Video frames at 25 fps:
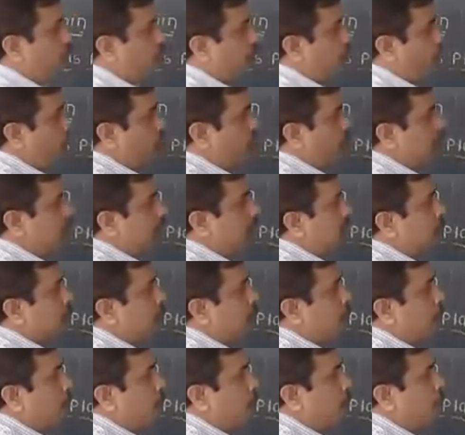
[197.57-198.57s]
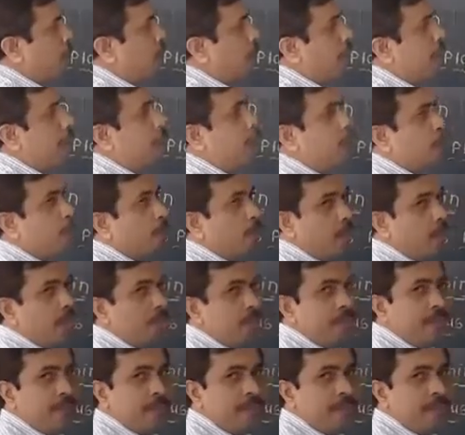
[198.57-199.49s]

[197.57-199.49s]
to form this pollen tube.